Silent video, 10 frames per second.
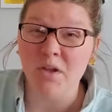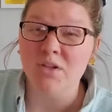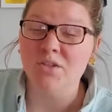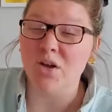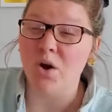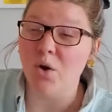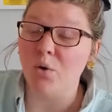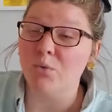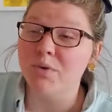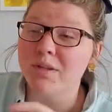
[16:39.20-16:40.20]

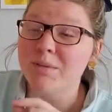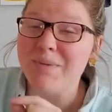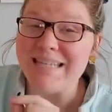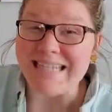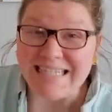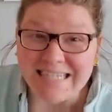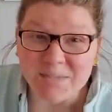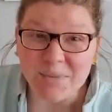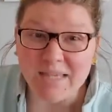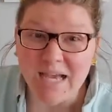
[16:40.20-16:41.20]
So really be neat
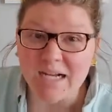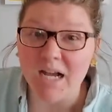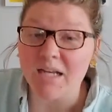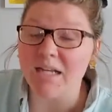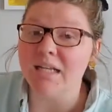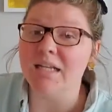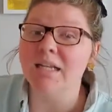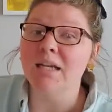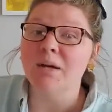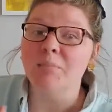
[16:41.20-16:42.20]
with that
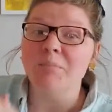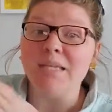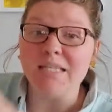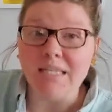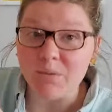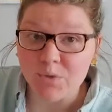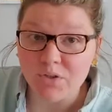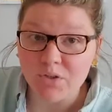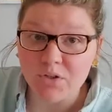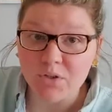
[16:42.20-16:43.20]
cutting, be neat with
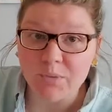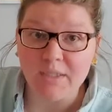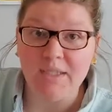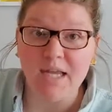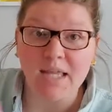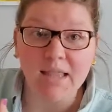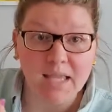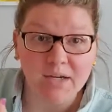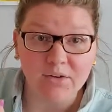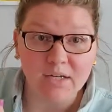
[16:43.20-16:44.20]
your gluing and
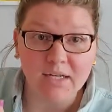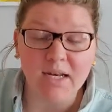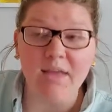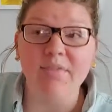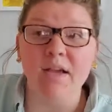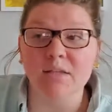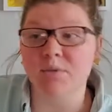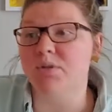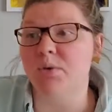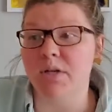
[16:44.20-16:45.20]
layering, and that's
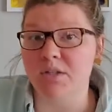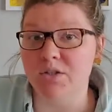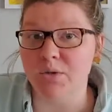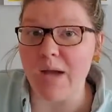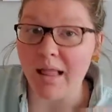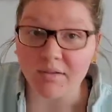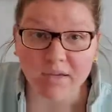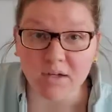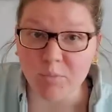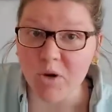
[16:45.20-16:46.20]
what's going to
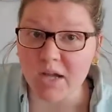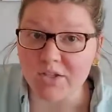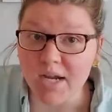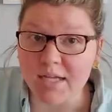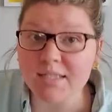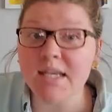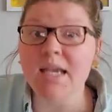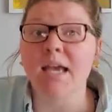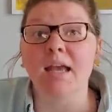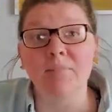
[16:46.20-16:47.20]
elevate your project
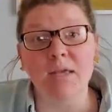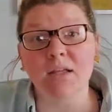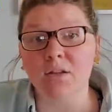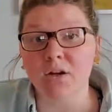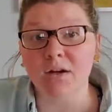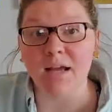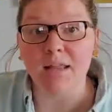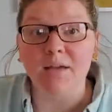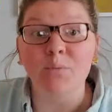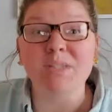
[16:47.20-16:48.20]
and make it look,
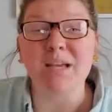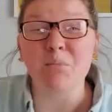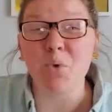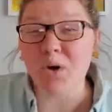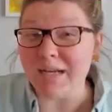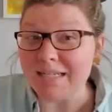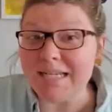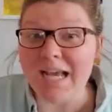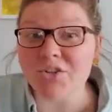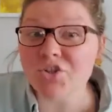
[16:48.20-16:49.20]
like we said, more
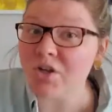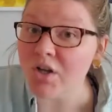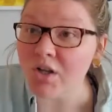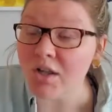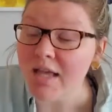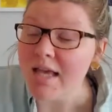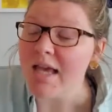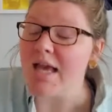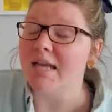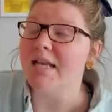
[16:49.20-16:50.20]
intentional
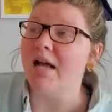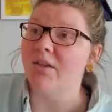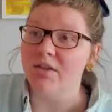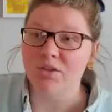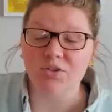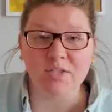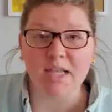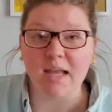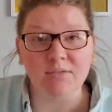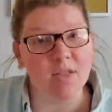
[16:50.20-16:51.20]
and not like you're just
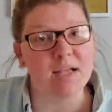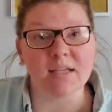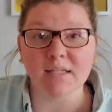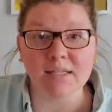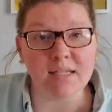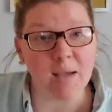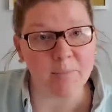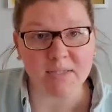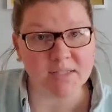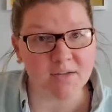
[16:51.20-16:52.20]
kind of like
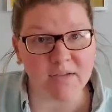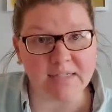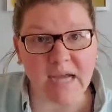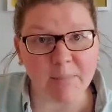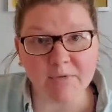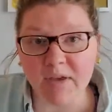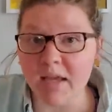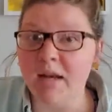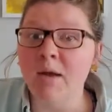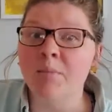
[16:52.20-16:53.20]
slapping stuff on top of
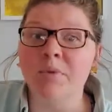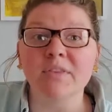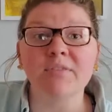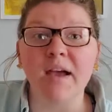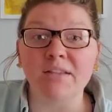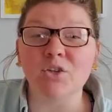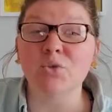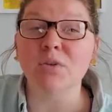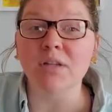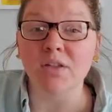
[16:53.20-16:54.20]
it, but the fact that you
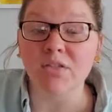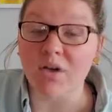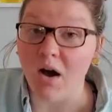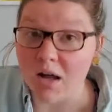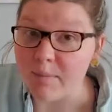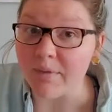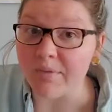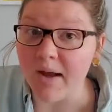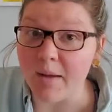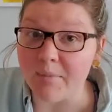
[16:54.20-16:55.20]
really thought about
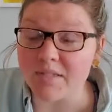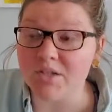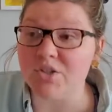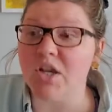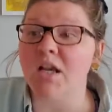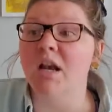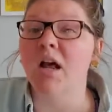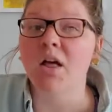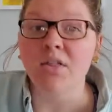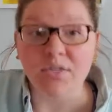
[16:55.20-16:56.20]
the composition,
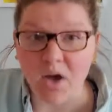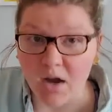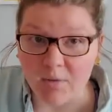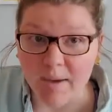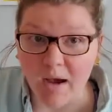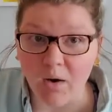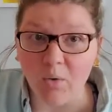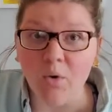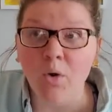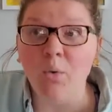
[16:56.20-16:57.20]
thought
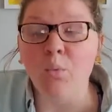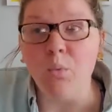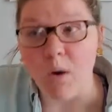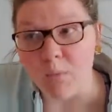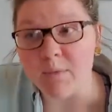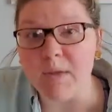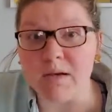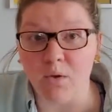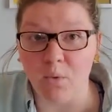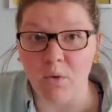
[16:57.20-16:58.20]
about what would make
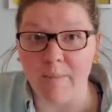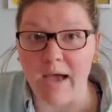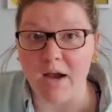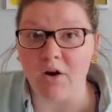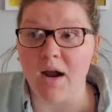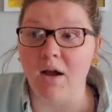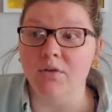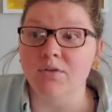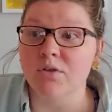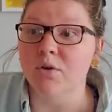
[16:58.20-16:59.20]
a cool
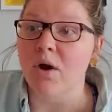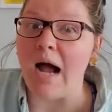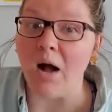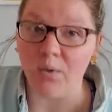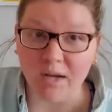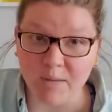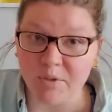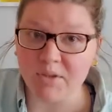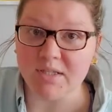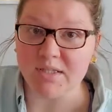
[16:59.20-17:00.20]
background, how can I
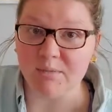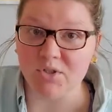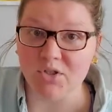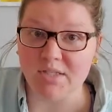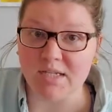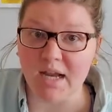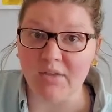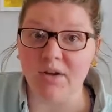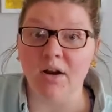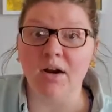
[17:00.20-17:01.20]
put these images
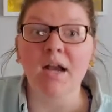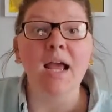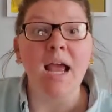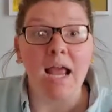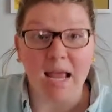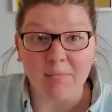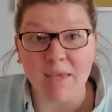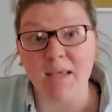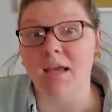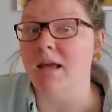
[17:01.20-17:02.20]
together and
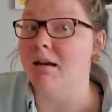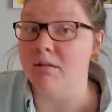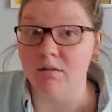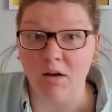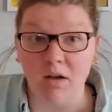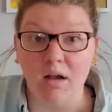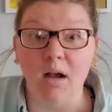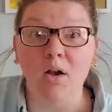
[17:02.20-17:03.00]
make it a